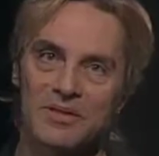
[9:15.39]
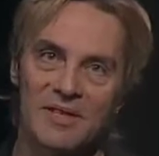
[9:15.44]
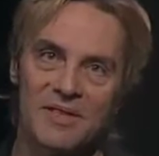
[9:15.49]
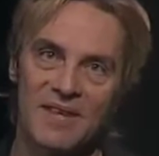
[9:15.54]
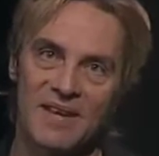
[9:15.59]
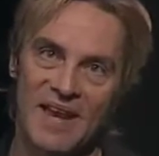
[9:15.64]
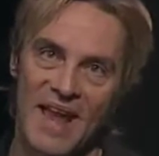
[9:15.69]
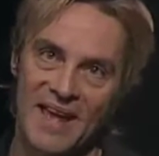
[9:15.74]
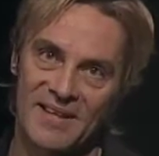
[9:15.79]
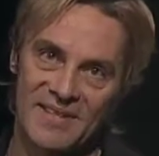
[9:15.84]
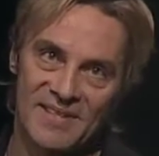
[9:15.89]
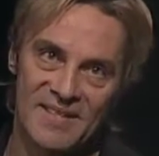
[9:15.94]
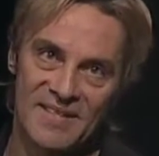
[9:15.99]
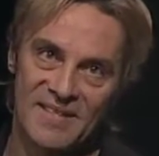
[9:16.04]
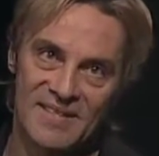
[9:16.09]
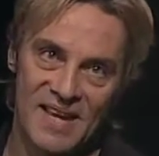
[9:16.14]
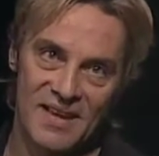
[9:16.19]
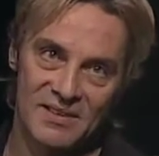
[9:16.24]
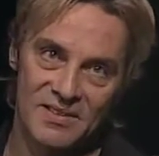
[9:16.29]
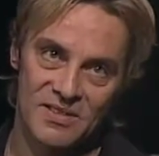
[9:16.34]
to the Nazi
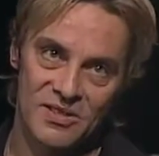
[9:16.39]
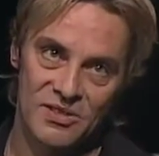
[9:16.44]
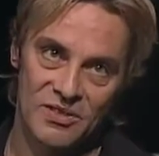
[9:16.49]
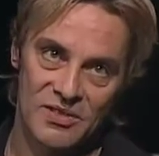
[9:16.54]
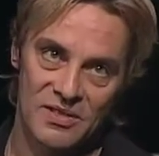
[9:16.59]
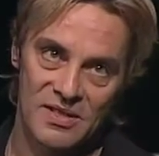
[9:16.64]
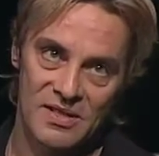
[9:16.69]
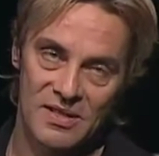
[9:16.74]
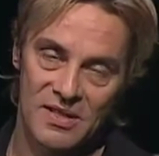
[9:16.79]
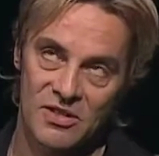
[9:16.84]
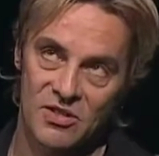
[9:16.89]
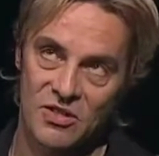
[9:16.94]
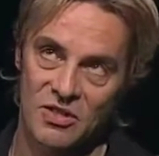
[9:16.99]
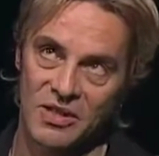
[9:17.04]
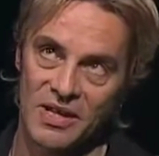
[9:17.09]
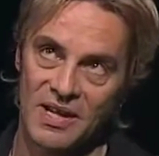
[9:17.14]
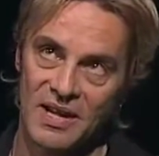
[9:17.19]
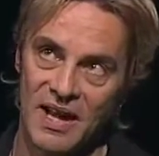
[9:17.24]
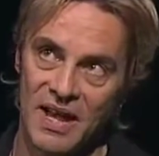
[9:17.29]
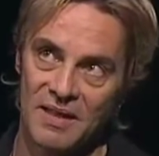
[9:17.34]
censors
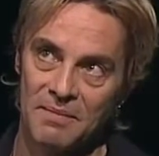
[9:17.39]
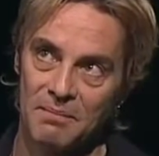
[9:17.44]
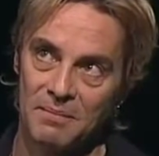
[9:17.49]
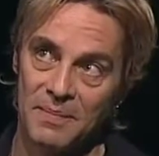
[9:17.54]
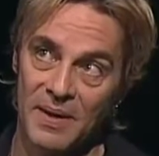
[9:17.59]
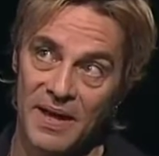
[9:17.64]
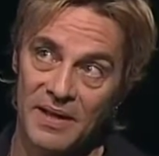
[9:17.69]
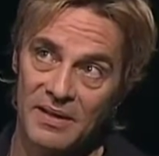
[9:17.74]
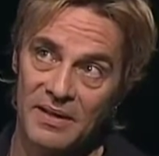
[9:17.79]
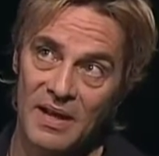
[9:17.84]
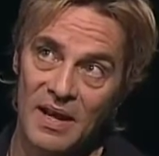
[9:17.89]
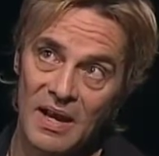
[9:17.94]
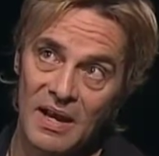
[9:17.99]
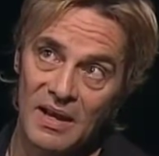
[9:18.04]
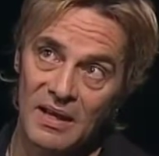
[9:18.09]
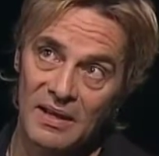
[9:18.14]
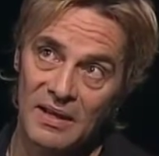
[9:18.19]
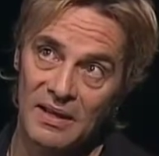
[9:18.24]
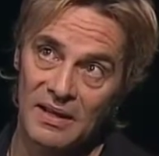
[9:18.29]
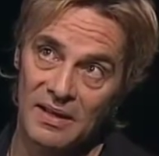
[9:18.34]
initially. But
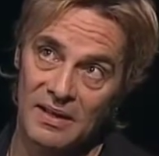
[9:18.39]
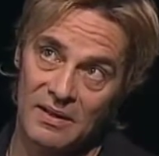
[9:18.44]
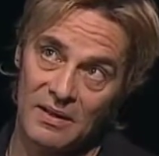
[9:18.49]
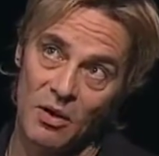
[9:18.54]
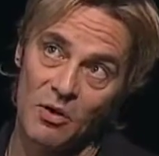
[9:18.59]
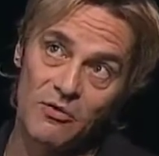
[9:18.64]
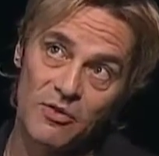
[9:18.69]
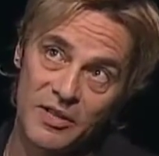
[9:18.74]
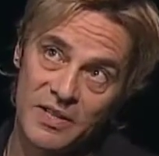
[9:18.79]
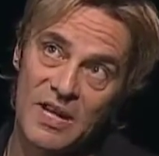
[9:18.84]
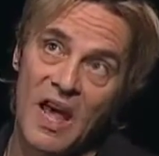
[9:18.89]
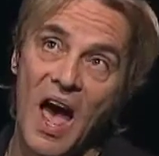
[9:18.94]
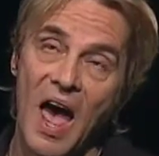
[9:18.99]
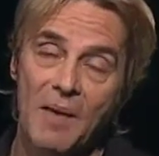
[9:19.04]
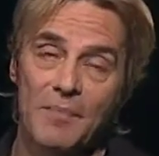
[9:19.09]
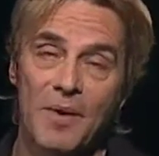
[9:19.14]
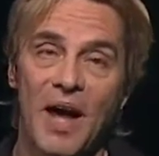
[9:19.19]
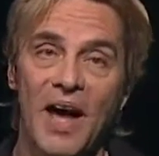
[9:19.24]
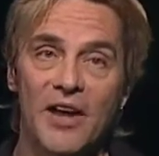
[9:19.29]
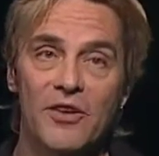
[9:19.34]
over
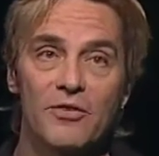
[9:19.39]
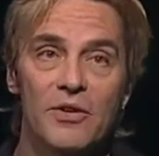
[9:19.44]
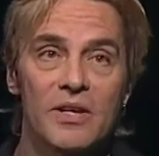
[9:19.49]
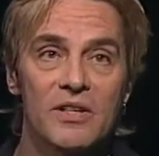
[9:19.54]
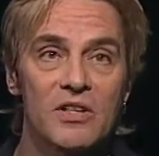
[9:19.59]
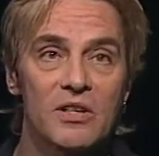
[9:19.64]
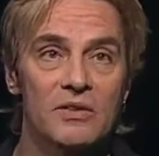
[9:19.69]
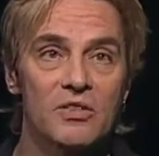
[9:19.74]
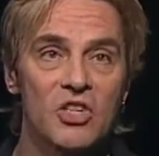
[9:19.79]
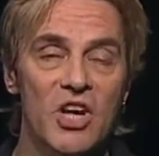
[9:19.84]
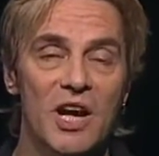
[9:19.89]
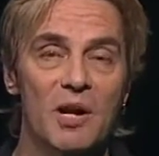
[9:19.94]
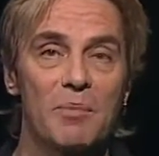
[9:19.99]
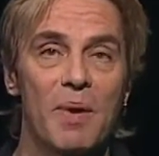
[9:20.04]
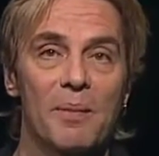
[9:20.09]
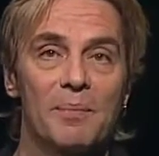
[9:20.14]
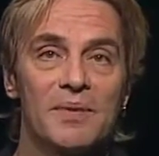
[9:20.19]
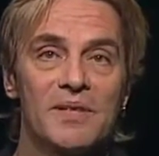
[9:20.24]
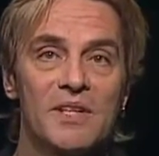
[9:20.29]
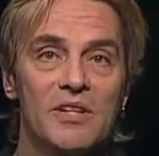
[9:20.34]
time, 100 Czech
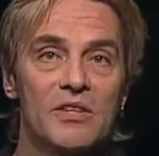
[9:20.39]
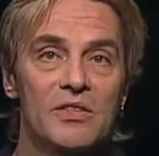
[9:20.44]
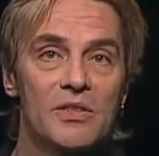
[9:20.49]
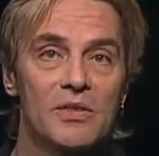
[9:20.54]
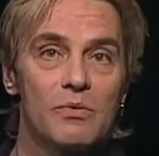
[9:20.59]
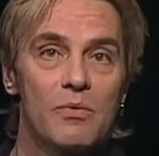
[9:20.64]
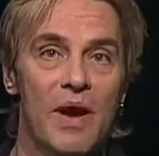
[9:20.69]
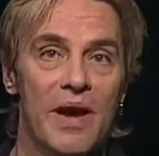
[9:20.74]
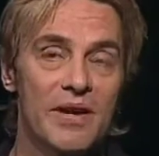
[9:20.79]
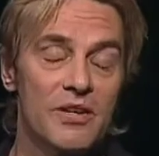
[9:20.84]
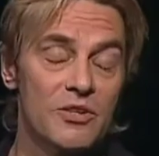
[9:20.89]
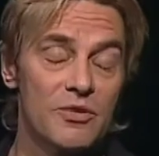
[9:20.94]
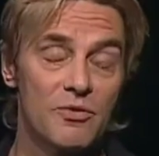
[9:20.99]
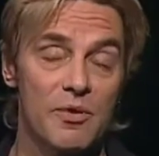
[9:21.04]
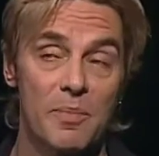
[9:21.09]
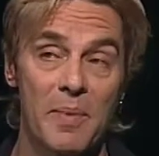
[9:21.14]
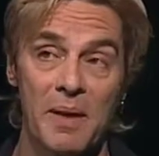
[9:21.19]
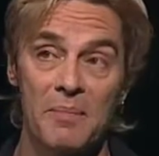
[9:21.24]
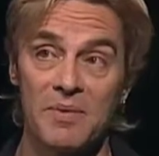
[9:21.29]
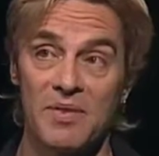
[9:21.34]
puppeteers and writers
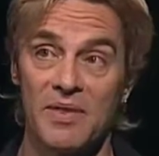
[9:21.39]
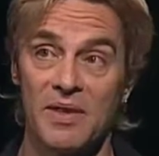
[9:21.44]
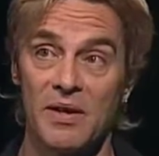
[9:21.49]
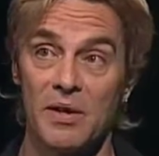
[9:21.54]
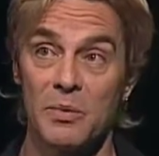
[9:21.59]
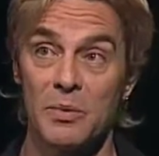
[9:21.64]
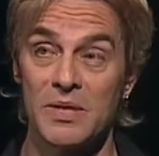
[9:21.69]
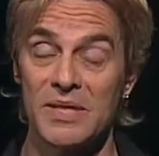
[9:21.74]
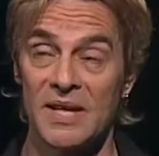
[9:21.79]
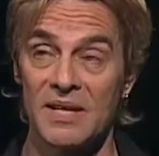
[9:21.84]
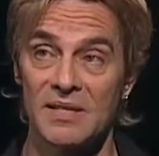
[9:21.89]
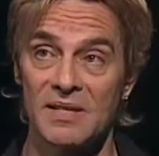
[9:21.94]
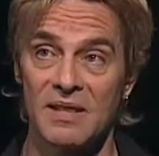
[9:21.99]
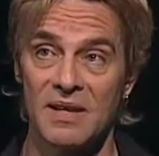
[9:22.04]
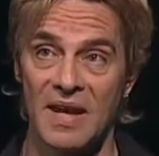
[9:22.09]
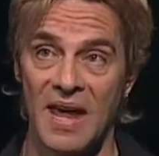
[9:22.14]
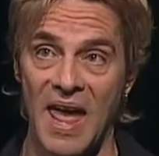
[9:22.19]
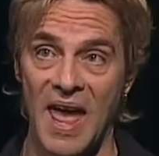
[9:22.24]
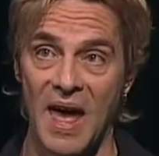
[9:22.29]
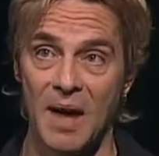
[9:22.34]
for puppet theater were sent to
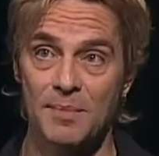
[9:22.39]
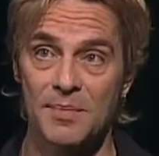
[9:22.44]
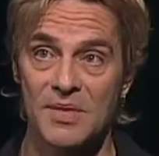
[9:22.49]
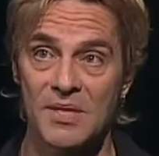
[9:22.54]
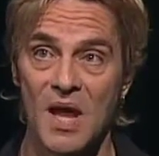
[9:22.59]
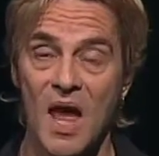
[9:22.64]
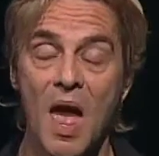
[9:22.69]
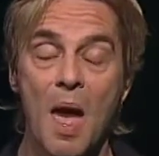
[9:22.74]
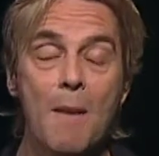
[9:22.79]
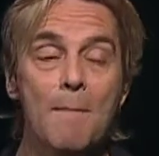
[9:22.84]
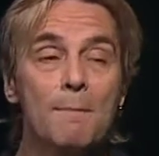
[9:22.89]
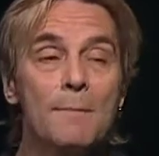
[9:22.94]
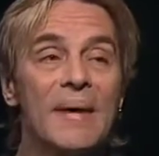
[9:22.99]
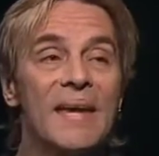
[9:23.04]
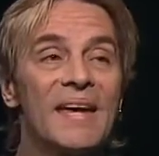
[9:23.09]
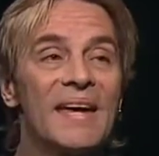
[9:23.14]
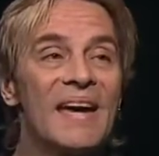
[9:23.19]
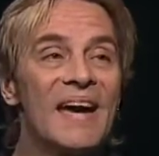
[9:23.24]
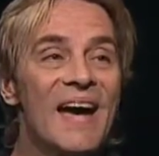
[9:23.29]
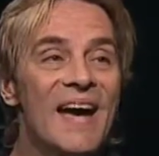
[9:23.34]
the camps
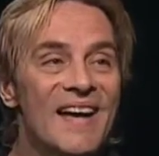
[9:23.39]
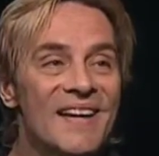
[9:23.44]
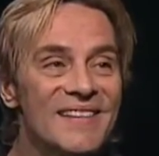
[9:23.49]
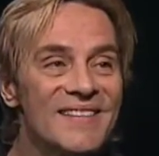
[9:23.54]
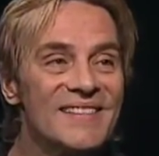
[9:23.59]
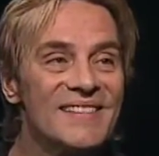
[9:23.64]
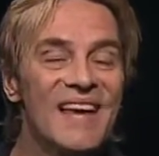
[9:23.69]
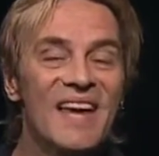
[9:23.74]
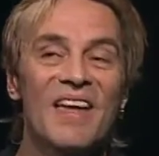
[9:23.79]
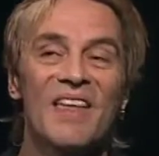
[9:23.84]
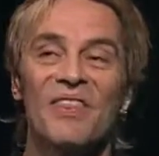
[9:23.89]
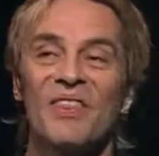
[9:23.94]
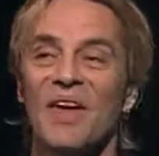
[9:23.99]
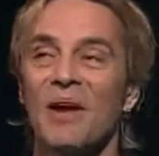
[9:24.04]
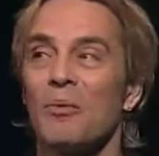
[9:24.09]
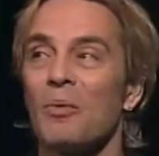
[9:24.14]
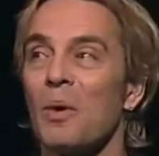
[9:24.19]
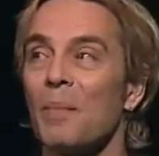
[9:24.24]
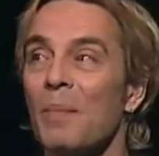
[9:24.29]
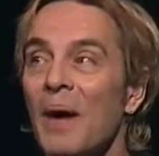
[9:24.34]
because
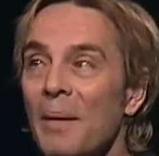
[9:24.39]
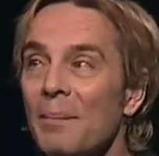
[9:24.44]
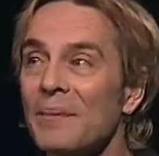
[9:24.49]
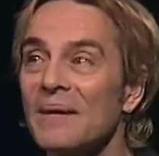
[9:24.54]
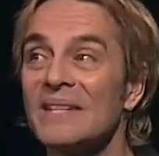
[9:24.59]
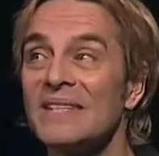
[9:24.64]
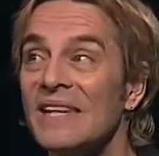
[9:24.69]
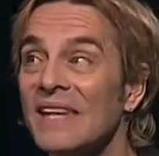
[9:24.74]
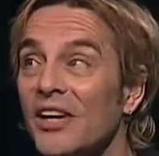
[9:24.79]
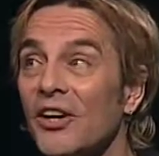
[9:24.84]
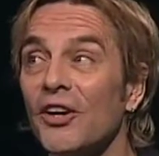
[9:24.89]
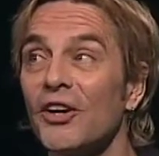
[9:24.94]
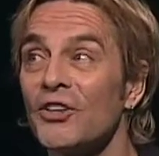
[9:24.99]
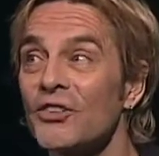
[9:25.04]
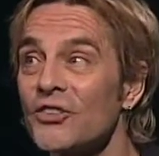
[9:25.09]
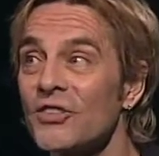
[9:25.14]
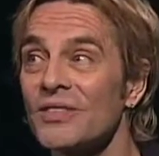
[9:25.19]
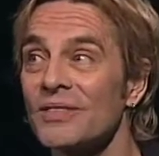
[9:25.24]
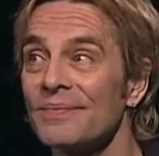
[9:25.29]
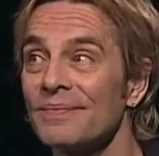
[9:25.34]
they were
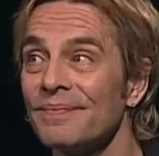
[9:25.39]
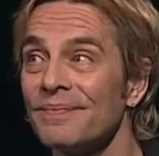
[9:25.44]
puppeteers.